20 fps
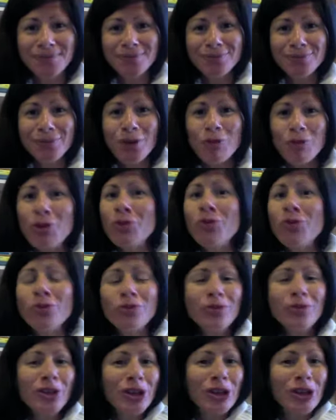when,
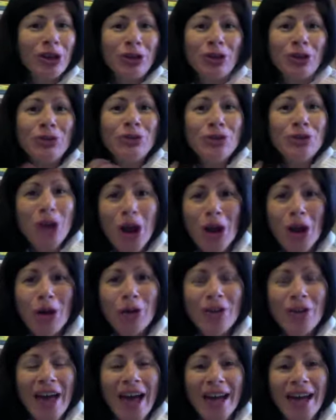you know, you know
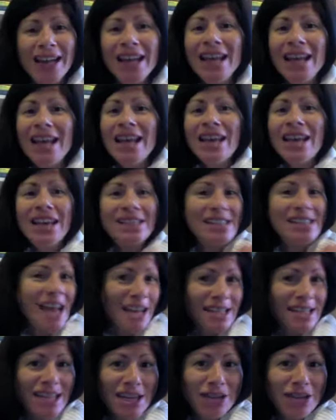that it's got
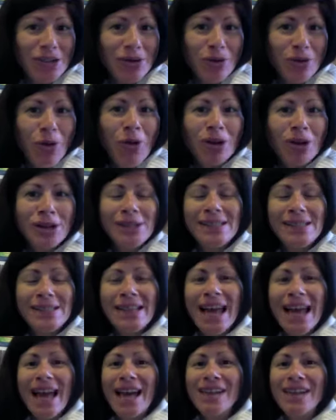to take its own course
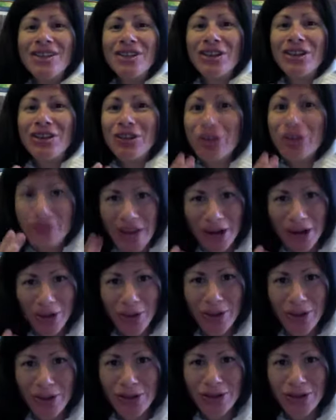and you've got other
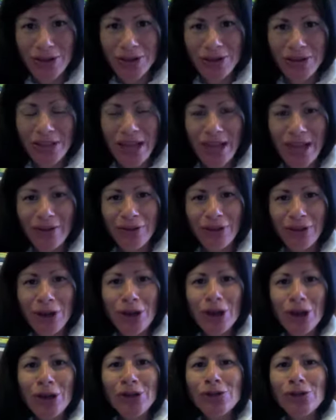things to do in life. So